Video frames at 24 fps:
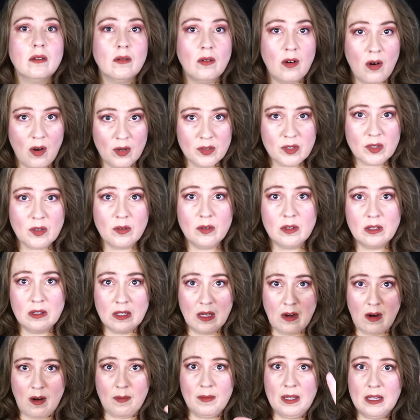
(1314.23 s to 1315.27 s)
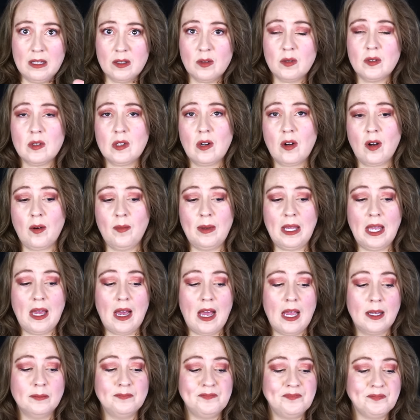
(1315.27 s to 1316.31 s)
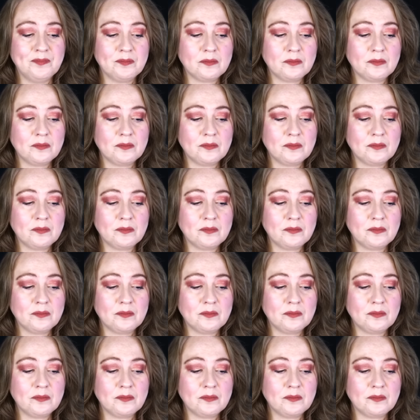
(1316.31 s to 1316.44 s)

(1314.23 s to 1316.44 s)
also in the army. This was an army guy.